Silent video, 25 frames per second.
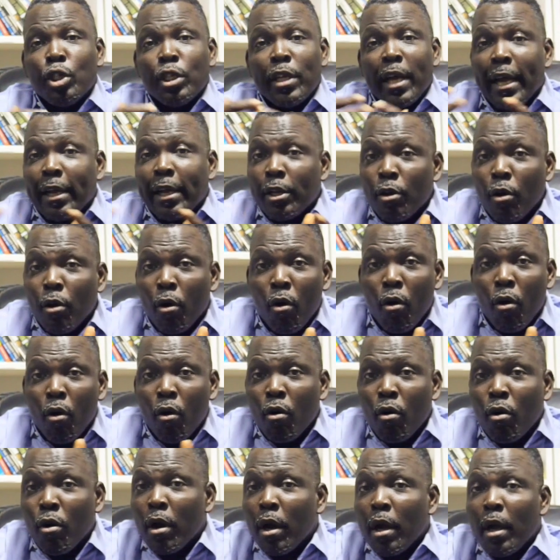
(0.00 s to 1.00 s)
They are
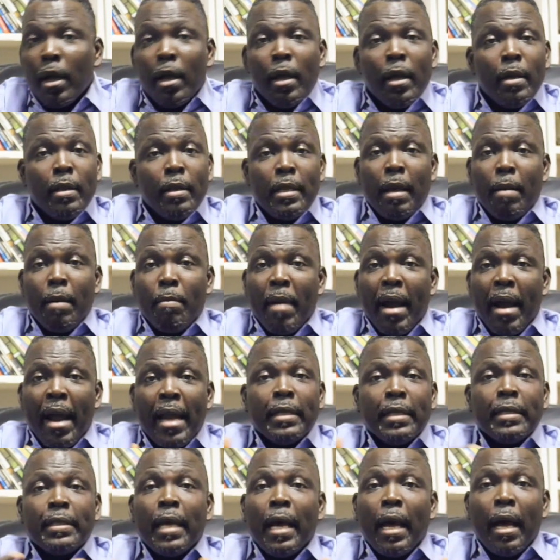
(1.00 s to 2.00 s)
young, their
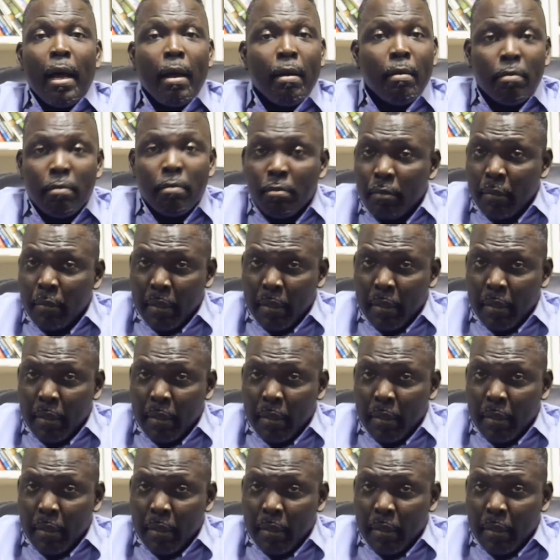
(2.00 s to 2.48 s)
minds are,